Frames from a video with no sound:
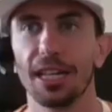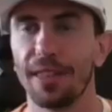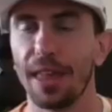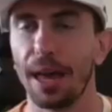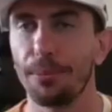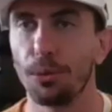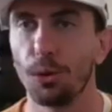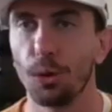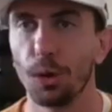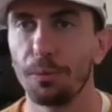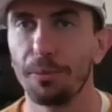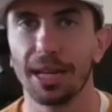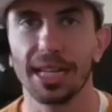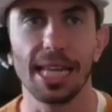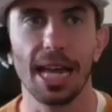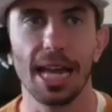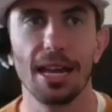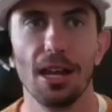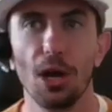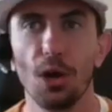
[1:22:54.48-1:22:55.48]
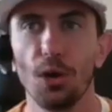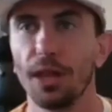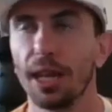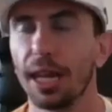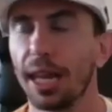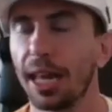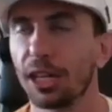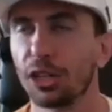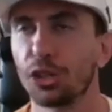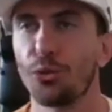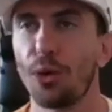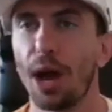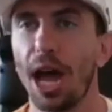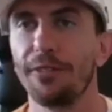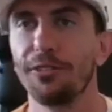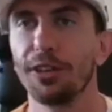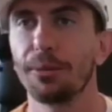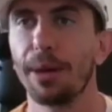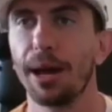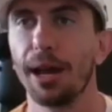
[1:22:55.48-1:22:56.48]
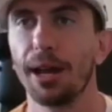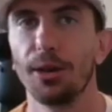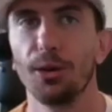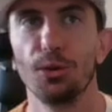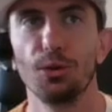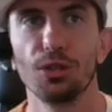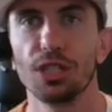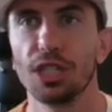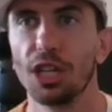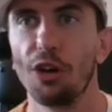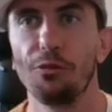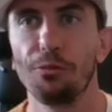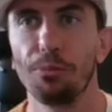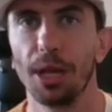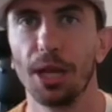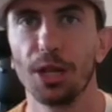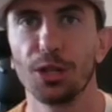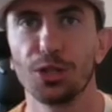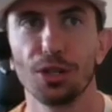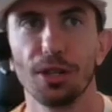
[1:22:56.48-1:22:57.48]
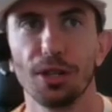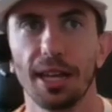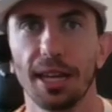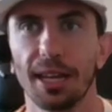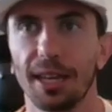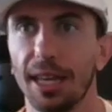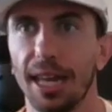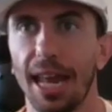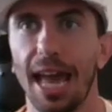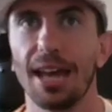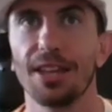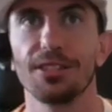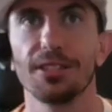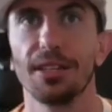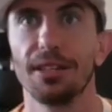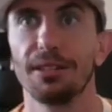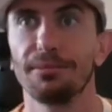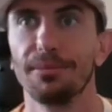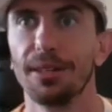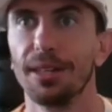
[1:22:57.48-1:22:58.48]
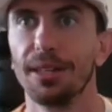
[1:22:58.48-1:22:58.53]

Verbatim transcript: that point because I know that like deriving my own self pleasure, like it hasn't,